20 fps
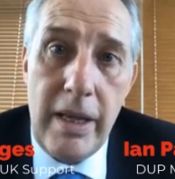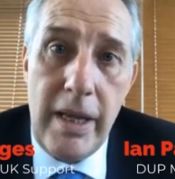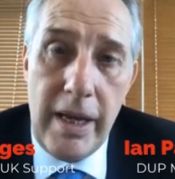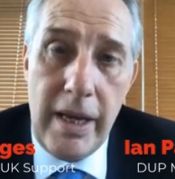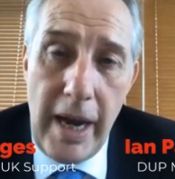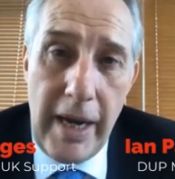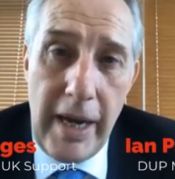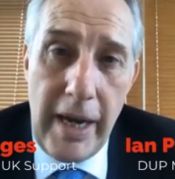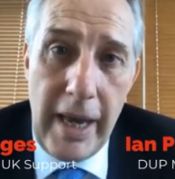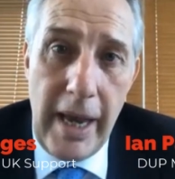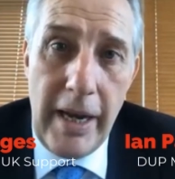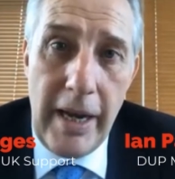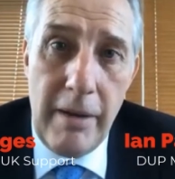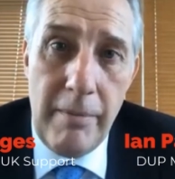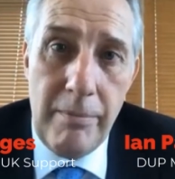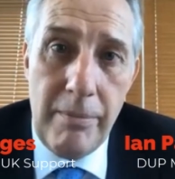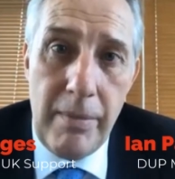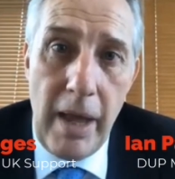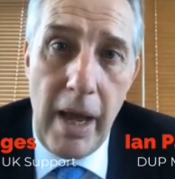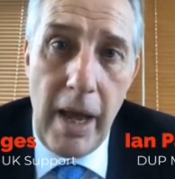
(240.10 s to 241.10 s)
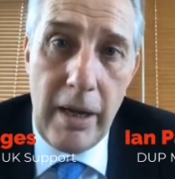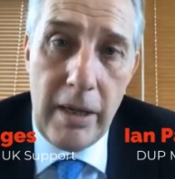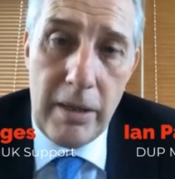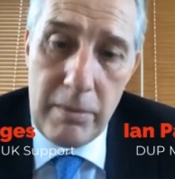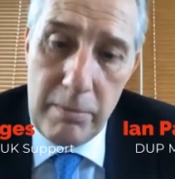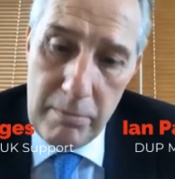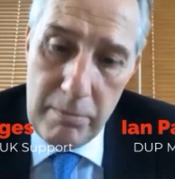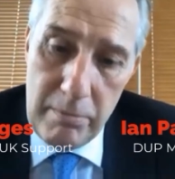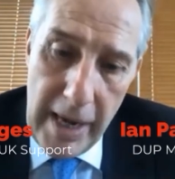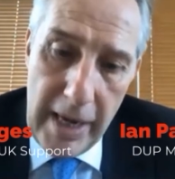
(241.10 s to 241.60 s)
the United Kingdom, and
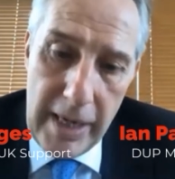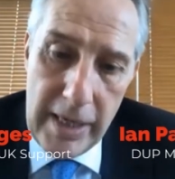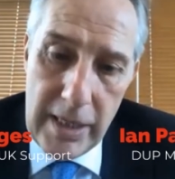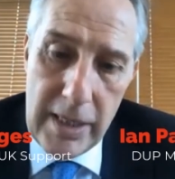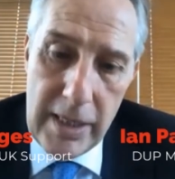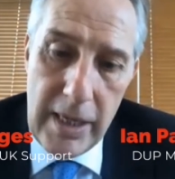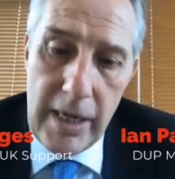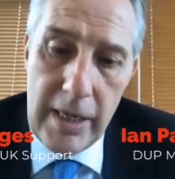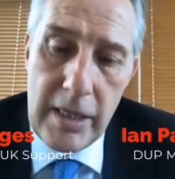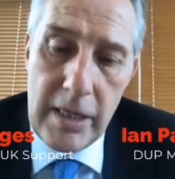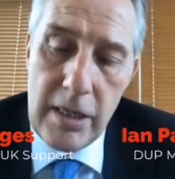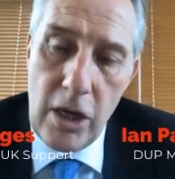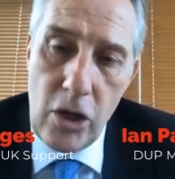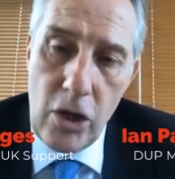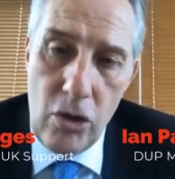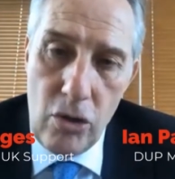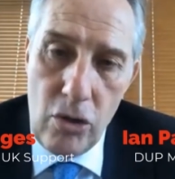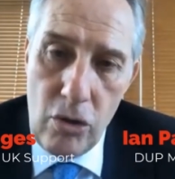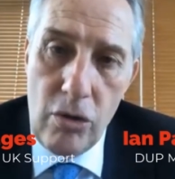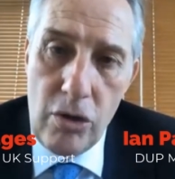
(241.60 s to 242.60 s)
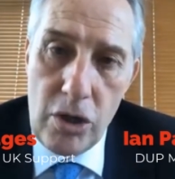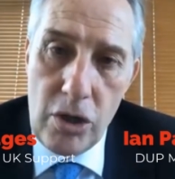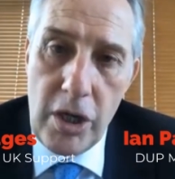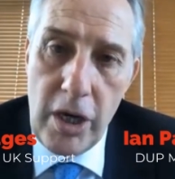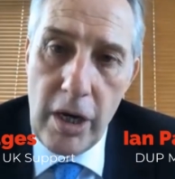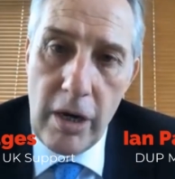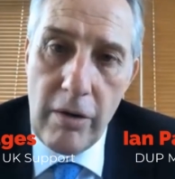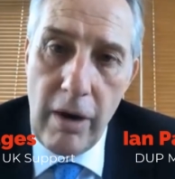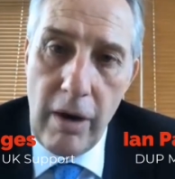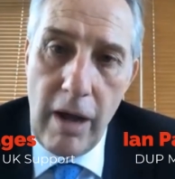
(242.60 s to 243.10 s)
my constituency is a huge
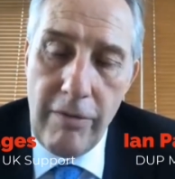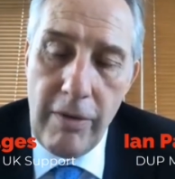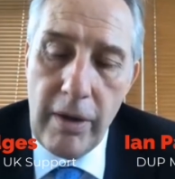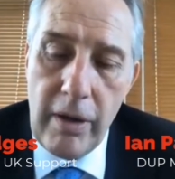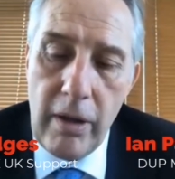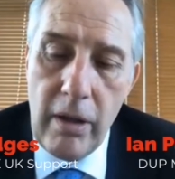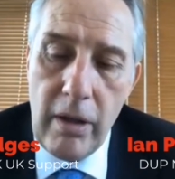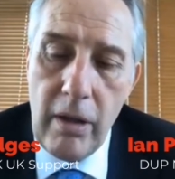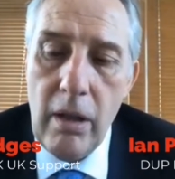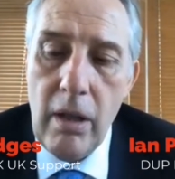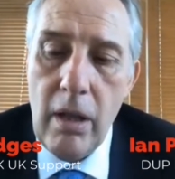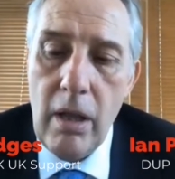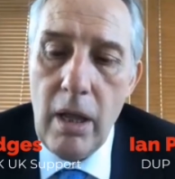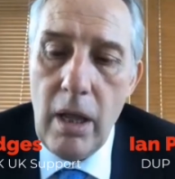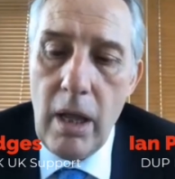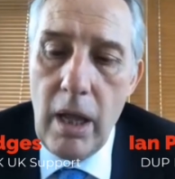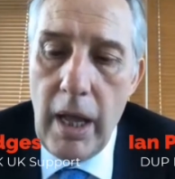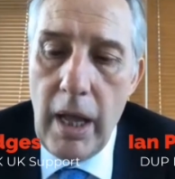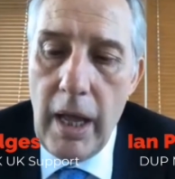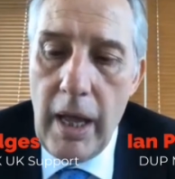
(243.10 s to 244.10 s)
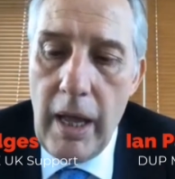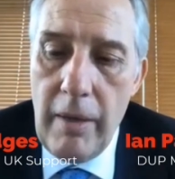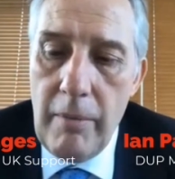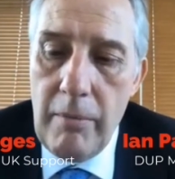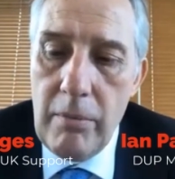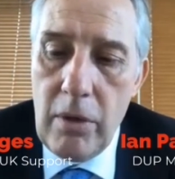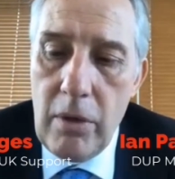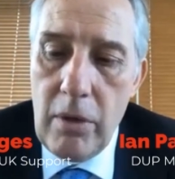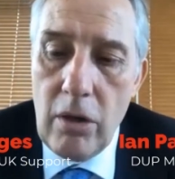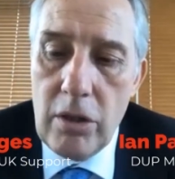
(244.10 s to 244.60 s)
geographical
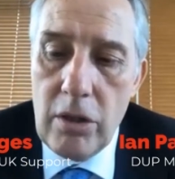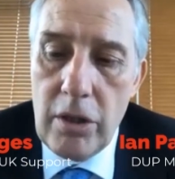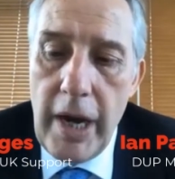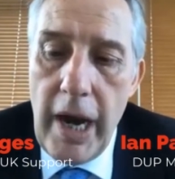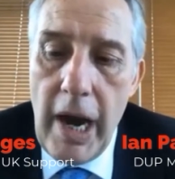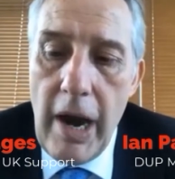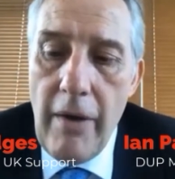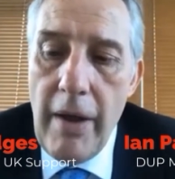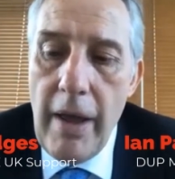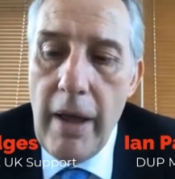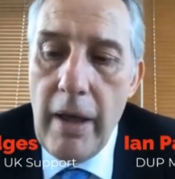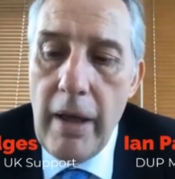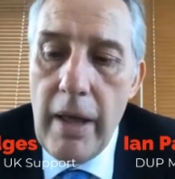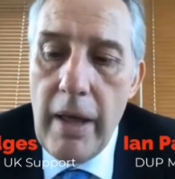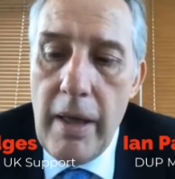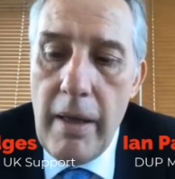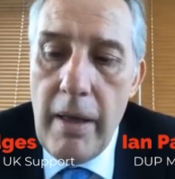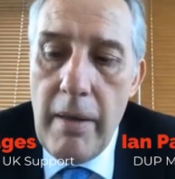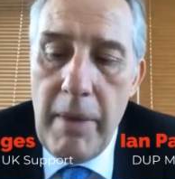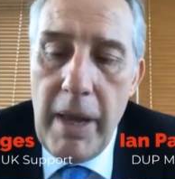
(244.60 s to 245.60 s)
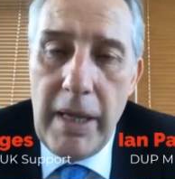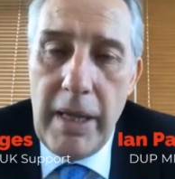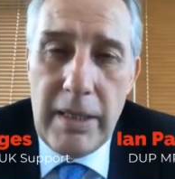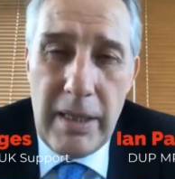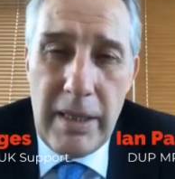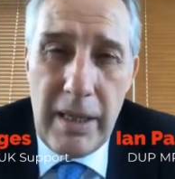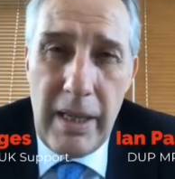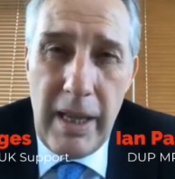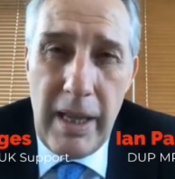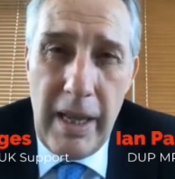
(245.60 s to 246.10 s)
country area,
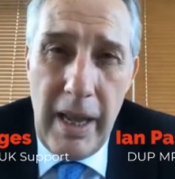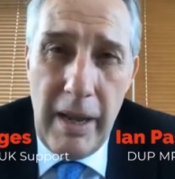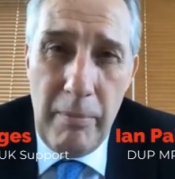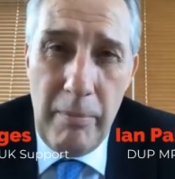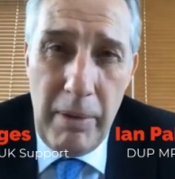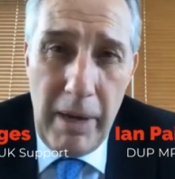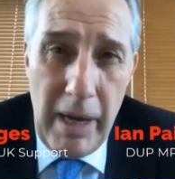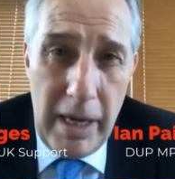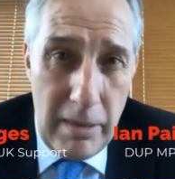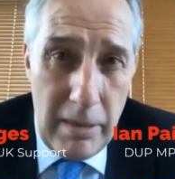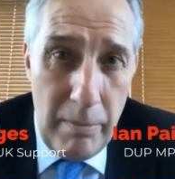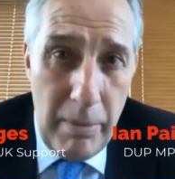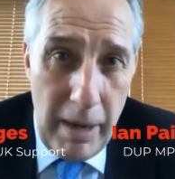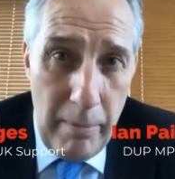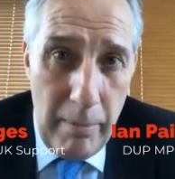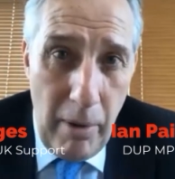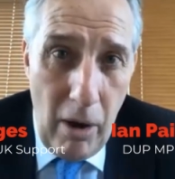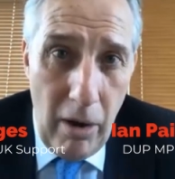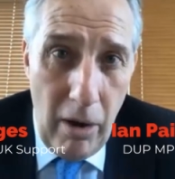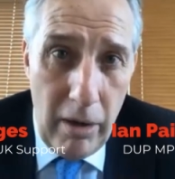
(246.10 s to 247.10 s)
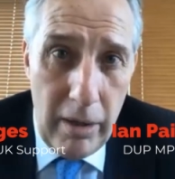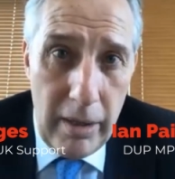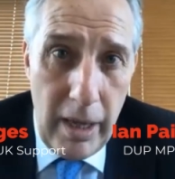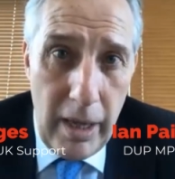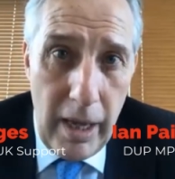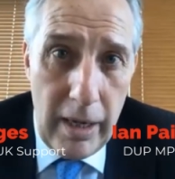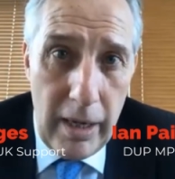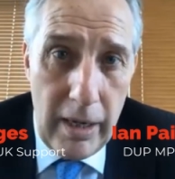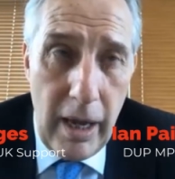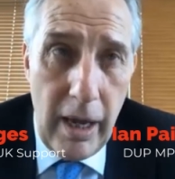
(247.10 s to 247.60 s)
means that it plays a big part in
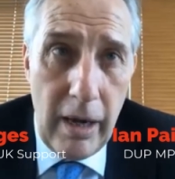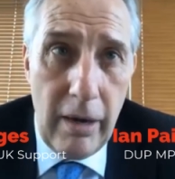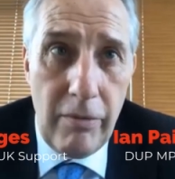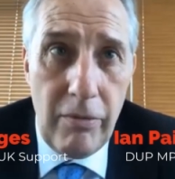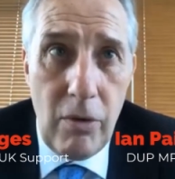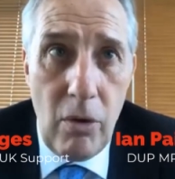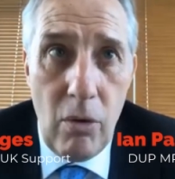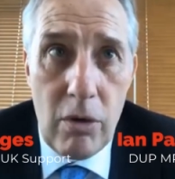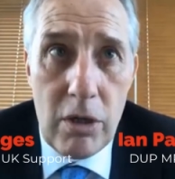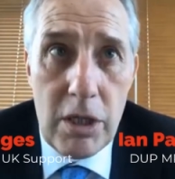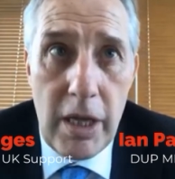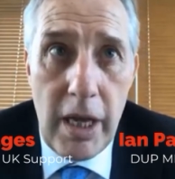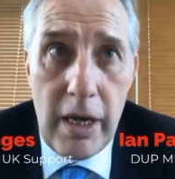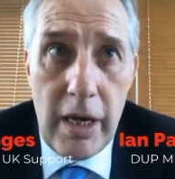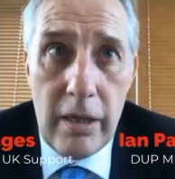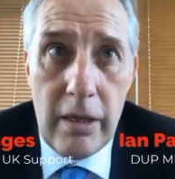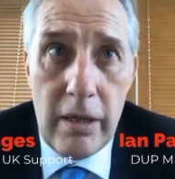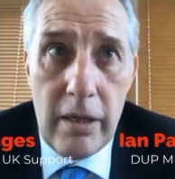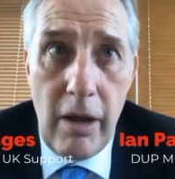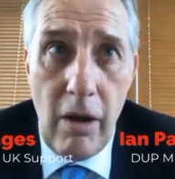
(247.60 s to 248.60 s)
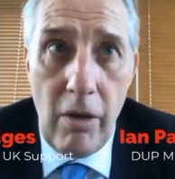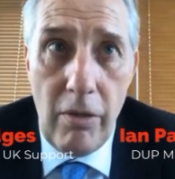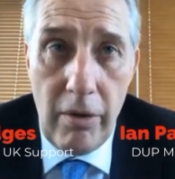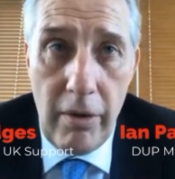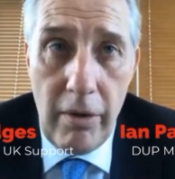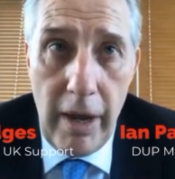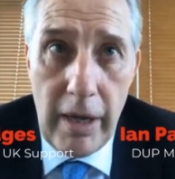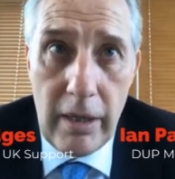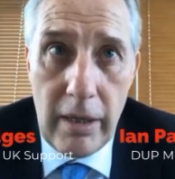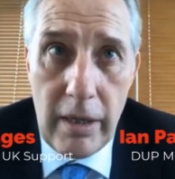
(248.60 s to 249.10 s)
that. And of course, then at the
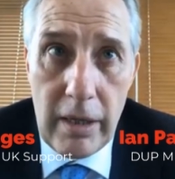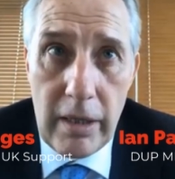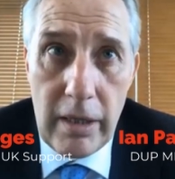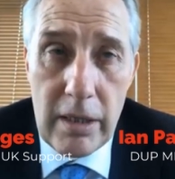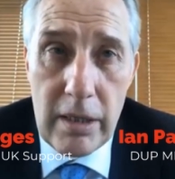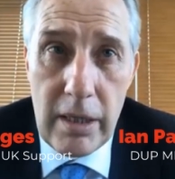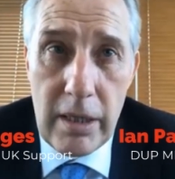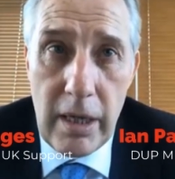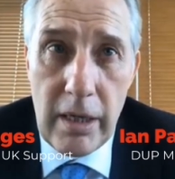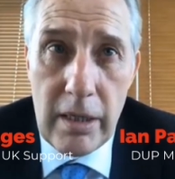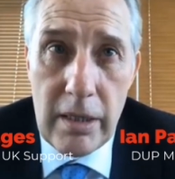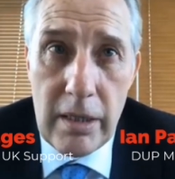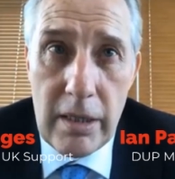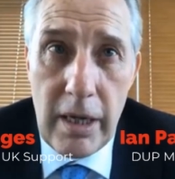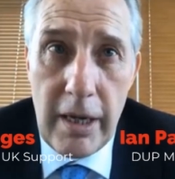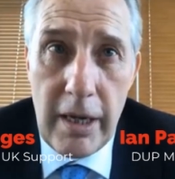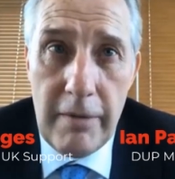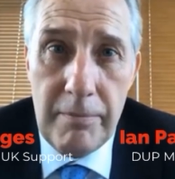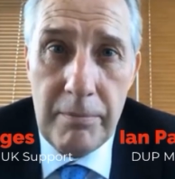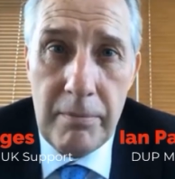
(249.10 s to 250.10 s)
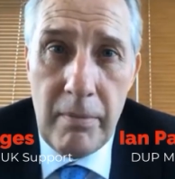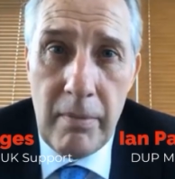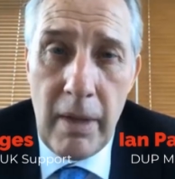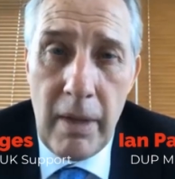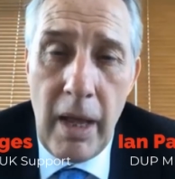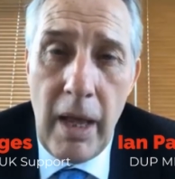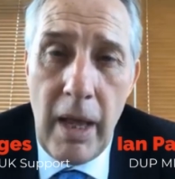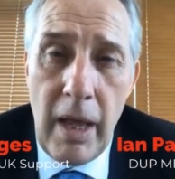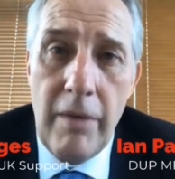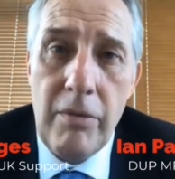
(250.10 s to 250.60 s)
other end of the constituency,
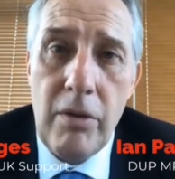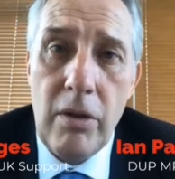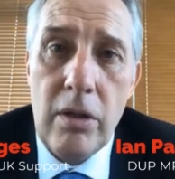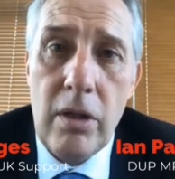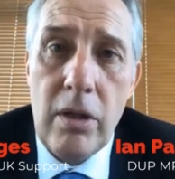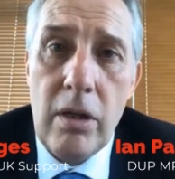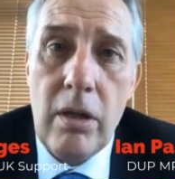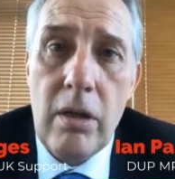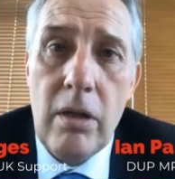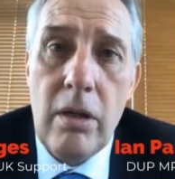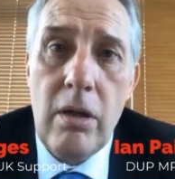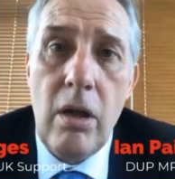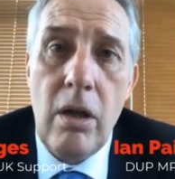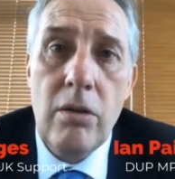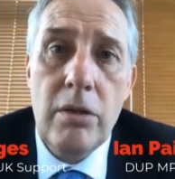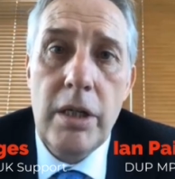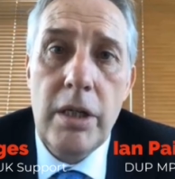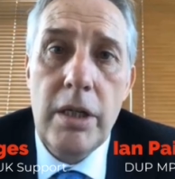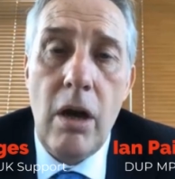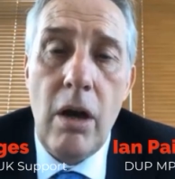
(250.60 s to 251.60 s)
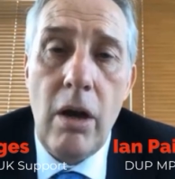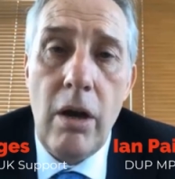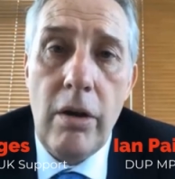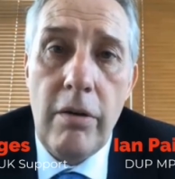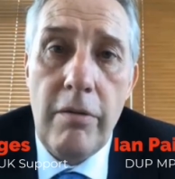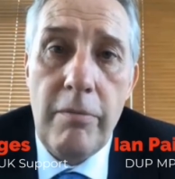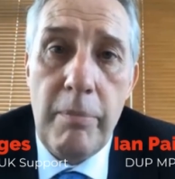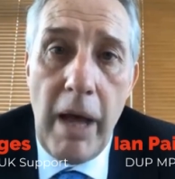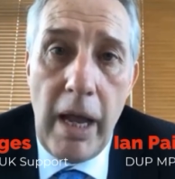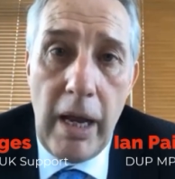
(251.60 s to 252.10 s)
I've got the country
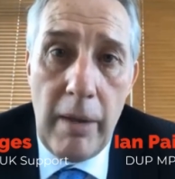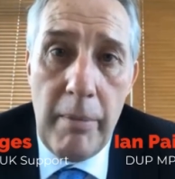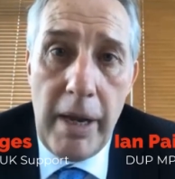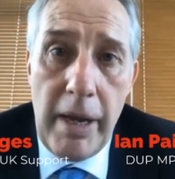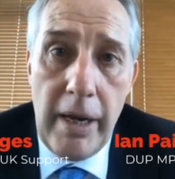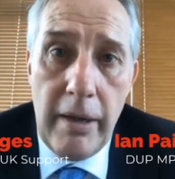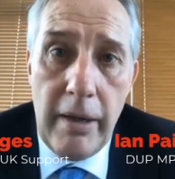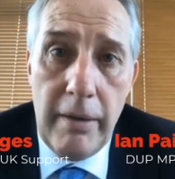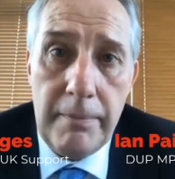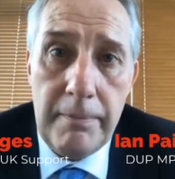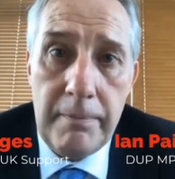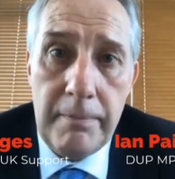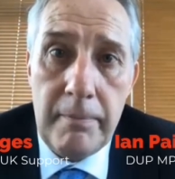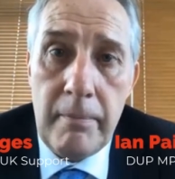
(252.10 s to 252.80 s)
town of Ballymena,